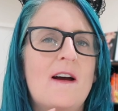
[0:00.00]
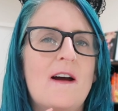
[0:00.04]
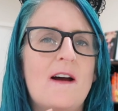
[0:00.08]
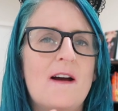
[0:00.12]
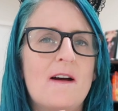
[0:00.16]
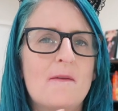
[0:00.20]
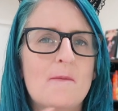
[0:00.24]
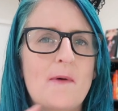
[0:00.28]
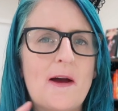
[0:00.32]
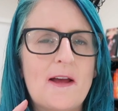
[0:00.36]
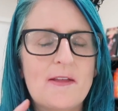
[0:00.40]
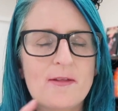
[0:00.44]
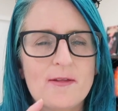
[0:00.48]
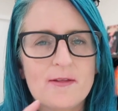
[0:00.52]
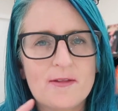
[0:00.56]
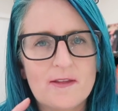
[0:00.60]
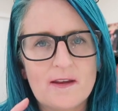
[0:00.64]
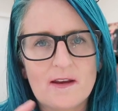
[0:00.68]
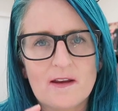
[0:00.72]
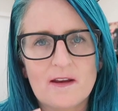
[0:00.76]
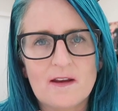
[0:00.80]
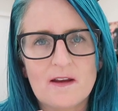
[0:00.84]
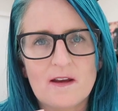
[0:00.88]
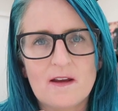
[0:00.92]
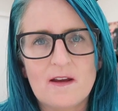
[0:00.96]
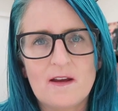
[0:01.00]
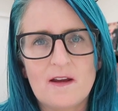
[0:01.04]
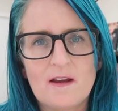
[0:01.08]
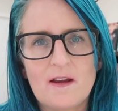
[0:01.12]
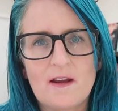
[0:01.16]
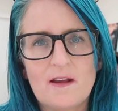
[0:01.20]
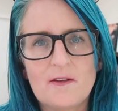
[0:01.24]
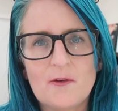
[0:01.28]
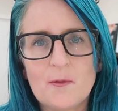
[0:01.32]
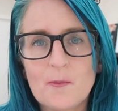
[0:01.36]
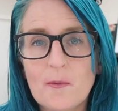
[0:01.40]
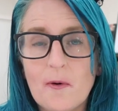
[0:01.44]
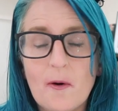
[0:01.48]
um, I think
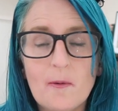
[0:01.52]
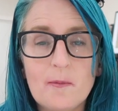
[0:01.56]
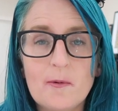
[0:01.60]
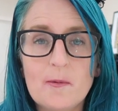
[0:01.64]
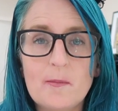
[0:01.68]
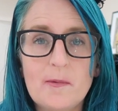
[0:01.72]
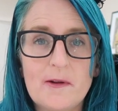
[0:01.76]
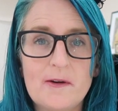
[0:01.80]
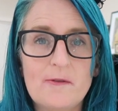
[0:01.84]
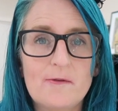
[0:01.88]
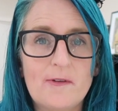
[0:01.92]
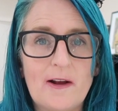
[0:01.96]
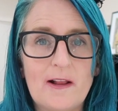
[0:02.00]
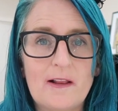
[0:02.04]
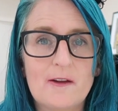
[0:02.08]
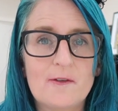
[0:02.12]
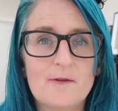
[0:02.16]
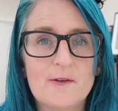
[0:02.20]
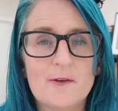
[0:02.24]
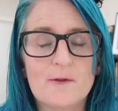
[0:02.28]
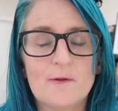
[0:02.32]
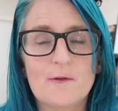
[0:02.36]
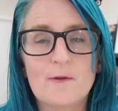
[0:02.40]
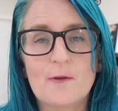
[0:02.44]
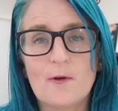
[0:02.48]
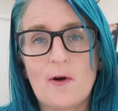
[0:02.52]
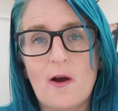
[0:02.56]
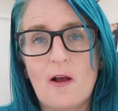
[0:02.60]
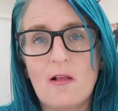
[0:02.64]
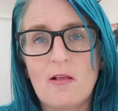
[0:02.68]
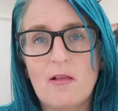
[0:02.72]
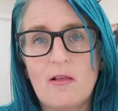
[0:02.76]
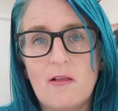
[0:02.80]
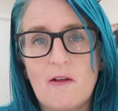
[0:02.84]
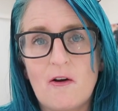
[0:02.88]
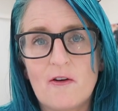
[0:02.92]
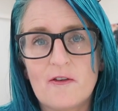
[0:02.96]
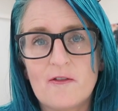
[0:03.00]
it's probably relevant for a
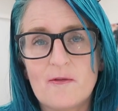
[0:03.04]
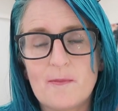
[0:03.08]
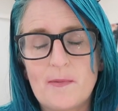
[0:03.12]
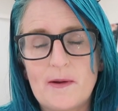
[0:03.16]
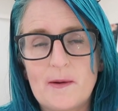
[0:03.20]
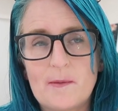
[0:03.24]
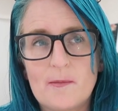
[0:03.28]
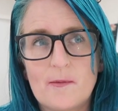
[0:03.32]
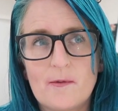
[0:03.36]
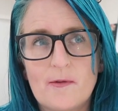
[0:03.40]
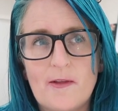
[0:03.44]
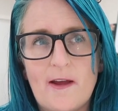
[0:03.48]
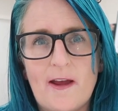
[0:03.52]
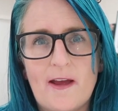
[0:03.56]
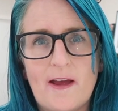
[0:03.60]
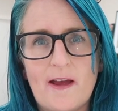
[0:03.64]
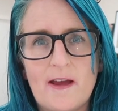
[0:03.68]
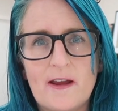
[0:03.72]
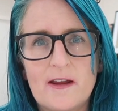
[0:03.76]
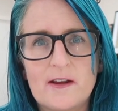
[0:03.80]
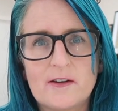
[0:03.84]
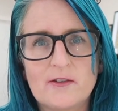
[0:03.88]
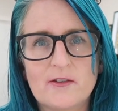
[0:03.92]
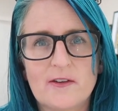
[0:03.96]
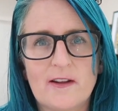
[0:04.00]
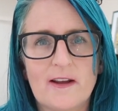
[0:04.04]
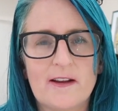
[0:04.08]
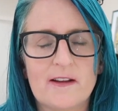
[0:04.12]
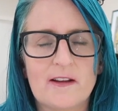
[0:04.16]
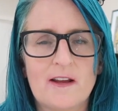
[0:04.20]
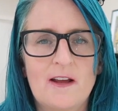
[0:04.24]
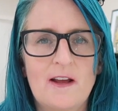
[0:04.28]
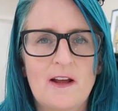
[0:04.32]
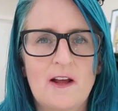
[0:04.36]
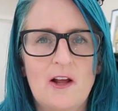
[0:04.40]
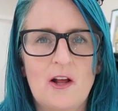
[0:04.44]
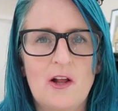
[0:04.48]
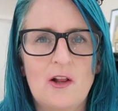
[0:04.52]
lot of people that age, like
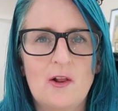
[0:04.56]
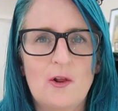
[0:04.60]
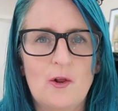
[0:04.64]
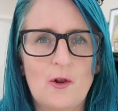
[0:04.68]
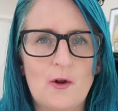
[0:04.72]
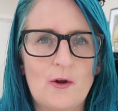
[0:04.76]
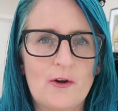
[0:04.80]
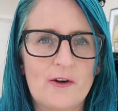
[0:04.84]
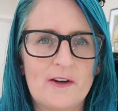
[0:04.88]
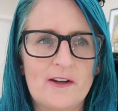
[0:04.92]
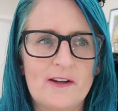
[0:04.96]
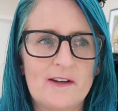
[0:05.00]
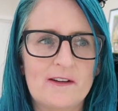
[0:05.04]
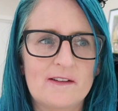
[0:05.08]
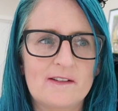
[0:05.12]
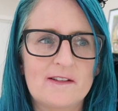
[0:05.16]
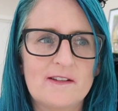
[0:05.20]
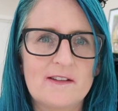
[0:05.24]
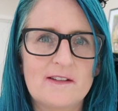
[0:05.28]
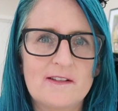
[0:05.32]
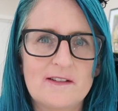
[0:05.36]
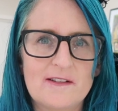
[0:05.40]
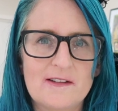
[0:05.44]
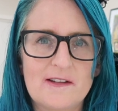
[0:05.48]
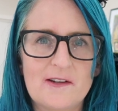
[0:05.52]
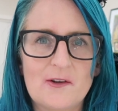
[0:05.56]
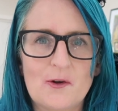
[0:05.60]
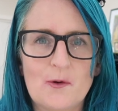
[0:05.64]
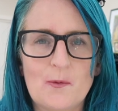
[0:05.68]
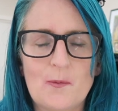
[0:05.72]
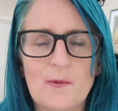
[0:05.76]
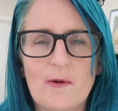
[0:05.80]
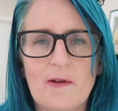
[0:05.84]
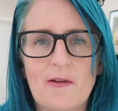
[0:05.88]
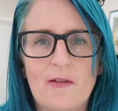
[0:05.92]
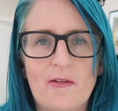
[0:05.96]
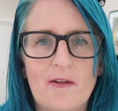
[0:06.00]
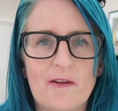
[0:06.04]
learning to deal
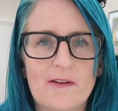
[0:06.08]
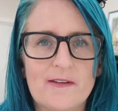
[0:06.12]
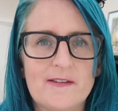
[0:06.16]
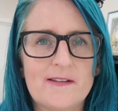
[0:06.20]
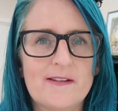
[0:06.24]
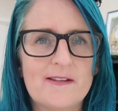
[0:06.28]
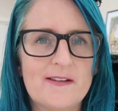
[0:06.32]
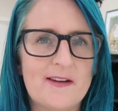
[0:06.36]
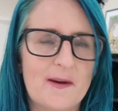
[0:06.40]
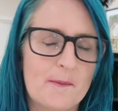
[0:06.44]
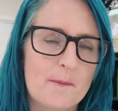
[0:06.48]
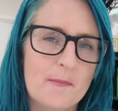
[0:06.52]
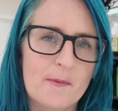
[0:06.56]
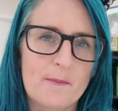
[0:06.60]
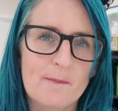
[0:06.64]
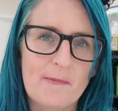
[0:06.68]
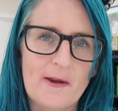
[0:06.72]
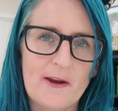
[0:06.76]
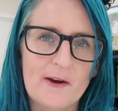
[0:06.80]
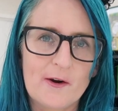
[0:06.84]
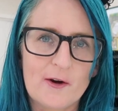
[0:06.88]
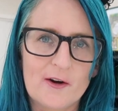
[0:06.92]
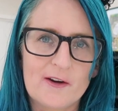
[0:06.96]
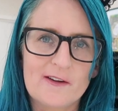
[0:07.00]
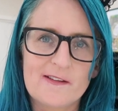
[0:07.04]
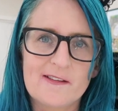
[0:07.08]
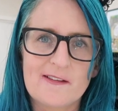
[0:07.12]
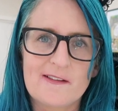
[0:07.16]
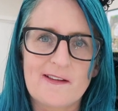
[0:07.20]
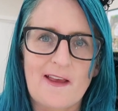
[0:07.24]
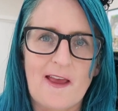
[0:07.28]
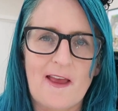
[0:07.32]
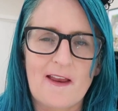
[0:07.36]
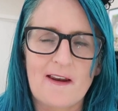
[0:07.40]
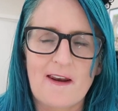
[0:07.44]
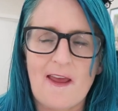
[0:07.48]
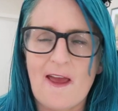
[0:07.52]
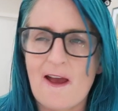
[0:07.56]
with step parents
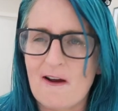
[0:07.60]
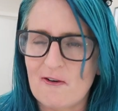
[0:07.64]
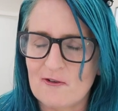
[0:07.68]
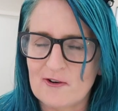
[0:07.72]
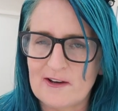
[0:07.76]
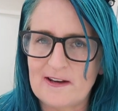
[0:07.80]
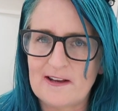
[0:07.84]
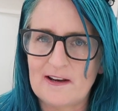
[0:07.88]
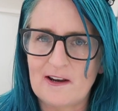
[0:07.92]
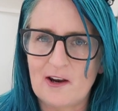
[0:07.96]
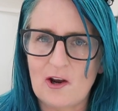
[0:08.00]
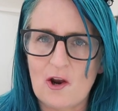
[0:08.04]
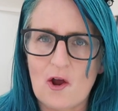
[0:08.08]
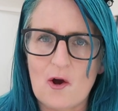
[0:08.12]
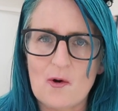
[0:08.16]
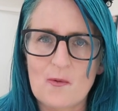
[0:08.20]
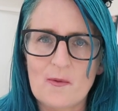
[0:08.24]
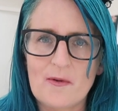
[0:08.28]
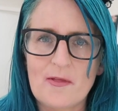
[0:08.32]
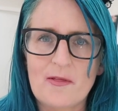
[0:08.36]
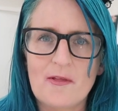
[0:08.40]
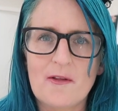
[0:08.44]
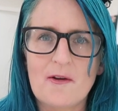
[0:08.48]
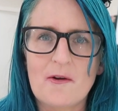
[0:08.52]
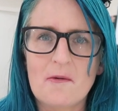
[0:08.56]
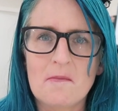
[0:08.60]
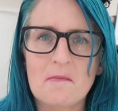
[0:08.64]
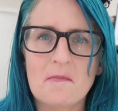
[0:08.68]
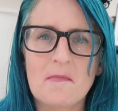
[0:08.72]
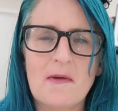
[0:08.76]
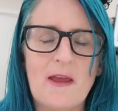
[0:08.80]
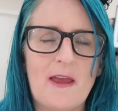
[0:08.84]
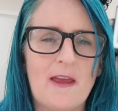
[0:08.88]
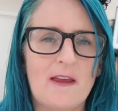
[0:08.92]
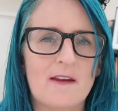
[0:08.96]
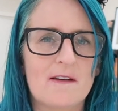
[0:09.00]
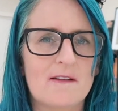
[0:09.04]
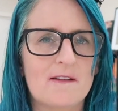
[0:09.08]
and how to get along with them
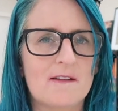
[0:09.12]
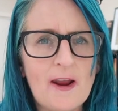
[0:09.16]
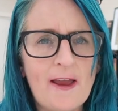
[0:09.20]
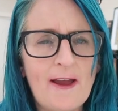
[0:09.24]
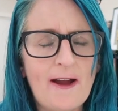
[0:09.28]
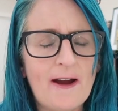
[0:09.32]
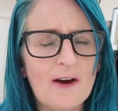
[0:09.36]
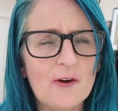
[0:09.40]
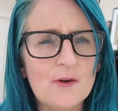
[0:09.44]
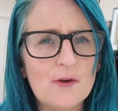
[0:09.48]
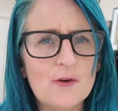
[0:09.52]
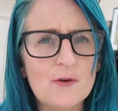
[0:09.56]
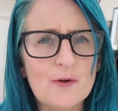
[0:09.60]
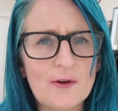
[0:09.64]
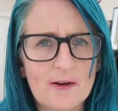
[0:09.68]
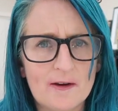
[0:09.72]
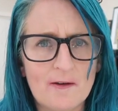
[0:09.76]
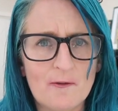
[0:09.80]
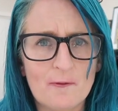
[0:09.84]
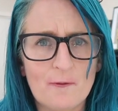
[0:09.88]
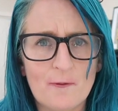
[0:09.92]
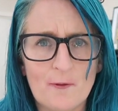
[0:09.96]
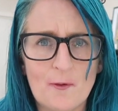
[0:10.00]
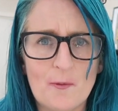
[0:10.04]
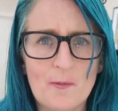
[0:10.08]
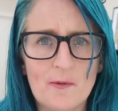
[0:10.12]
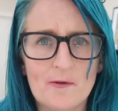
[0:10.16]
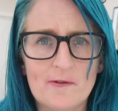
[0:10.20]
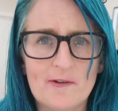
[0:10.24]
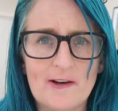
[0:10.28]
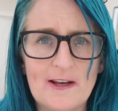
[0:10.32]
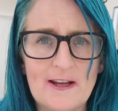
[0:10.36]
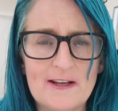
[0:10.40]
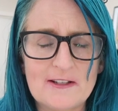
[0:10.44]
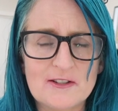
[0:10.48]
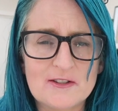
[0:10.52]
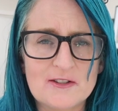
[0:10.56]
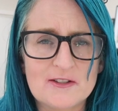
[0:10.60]
and how you can form a
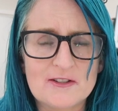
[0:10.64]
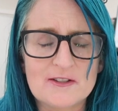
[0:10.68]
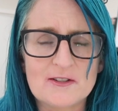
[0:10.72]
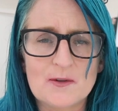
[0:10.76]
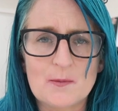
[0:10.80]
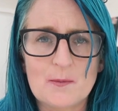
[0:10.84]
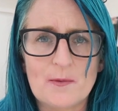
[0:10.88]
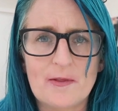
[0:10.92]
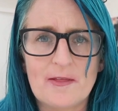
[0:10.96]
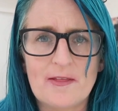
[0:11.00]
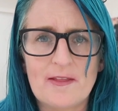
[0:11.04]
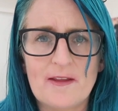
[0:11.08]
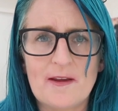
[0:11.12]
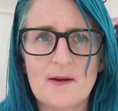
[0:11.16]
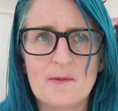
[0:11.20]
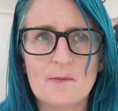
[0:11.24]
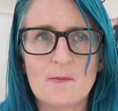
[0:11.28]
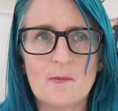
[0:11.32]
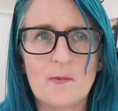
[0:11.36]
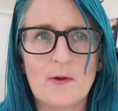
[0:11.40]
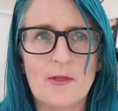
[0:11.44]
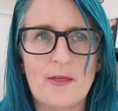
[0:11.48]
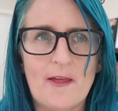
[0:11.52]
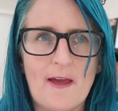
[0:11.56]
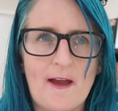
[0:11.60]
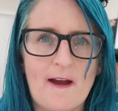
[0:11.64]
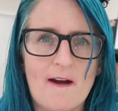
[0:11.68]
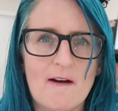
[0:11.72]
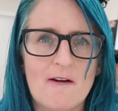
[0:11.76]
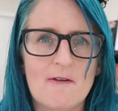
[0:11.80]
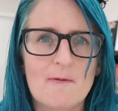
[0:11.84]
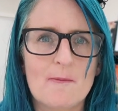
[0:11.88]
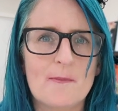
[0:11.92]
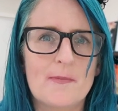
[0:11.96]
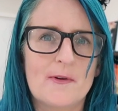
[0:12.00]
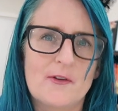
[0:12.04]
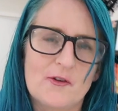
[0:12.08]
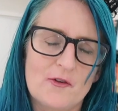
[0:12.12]
relationship with them
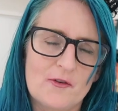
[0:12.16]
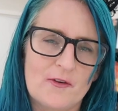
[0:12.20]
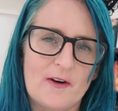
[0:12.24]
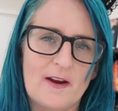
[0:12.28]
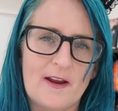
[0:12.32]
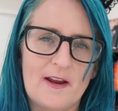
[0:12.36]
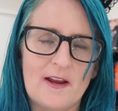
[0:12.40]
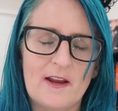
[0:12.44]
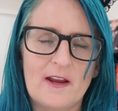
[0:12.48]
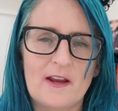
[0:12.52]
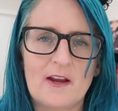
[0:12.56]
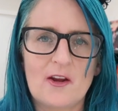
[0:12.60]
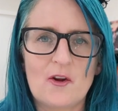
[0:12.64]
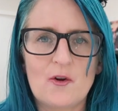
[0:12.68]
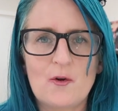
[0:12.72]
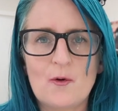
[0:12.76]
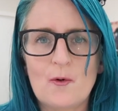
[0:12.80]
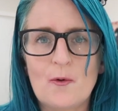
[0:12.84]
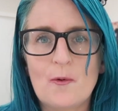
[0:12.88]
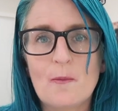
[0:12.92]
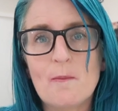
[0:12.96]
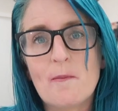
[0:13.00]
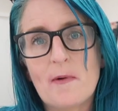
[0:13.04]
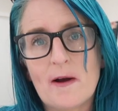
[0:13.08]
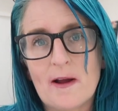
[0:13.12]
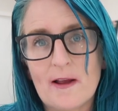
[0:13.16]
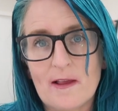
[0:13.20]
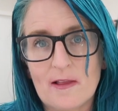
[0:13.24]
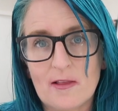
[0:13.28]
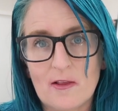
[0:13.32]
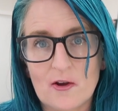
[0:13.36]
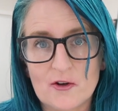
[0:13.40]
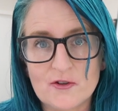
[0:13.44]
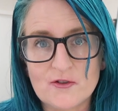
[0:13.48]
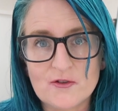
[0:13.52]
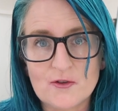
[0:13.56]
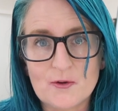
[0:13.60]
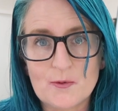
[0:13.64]
without betraying your
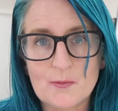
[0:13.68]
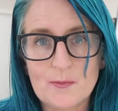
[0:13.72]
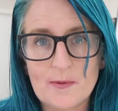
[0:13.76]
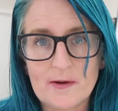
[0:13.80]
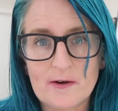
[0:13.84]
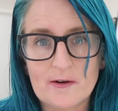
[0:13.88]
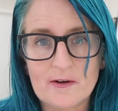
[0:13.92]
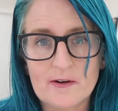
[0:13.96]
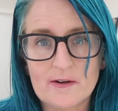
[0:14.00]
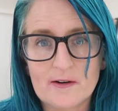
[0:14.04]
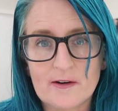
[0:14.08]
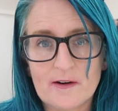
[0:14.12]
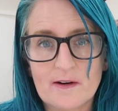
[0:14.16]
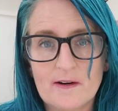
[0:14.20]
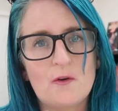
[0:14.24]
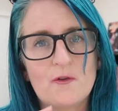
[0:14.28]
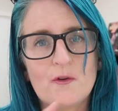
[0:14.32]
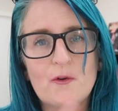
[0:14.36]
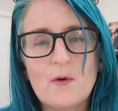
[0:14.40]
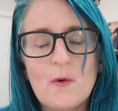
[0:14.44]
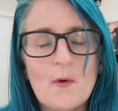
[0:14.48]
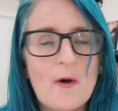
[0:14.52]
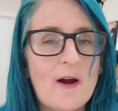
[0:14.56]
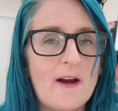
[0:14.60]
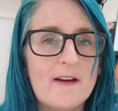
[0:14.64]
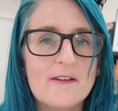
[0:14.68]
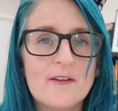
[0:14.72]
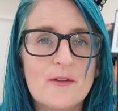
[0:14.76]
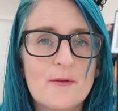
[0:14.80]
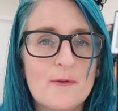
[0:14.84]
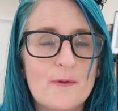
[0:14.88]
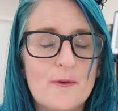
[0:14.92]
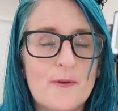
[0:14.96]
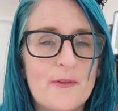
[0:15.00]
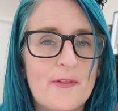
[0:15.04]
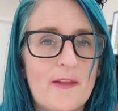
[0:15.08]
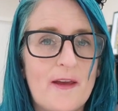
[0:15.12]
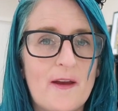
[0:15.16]
biological parent. So I
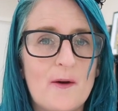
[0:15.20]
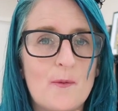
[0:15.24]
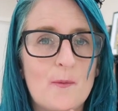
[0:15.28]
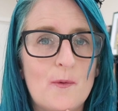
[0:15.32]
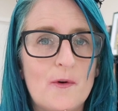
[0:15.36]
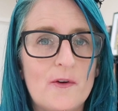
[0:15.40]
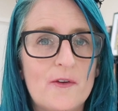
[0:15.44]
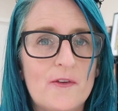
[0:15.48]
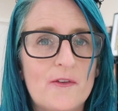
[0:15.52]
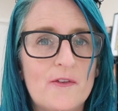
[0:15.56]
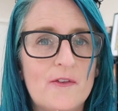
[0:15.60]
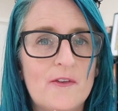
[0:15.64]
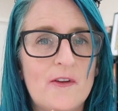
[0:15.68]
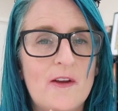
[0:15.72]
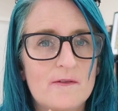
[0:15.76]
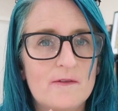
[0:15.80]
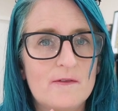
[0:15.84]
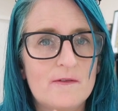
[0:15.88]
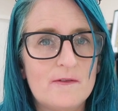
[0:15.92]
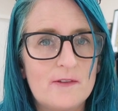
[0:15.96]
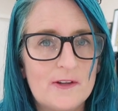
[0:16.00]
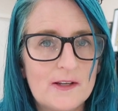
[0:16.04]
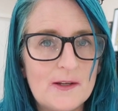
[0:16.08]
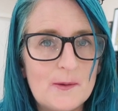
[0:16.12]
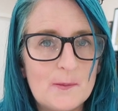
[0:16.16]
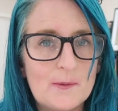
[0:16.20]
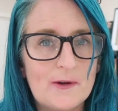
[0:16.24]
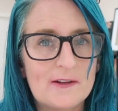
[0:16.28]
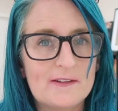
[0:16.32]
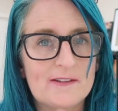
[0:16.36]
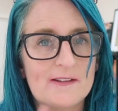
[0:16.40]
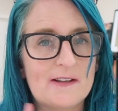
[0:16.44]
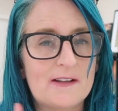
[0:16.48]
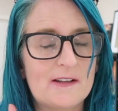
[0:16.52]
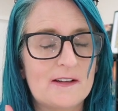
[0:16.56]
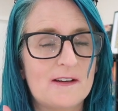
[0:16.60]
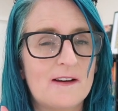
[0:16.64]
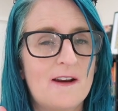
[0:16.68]
thought that was really well
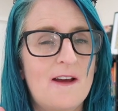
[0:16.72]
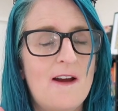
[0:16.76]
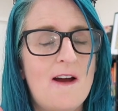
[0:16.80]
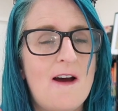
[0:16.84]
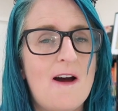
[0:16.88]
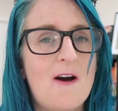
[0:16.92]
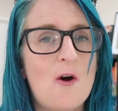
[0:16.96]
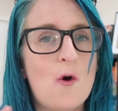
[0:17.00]
done.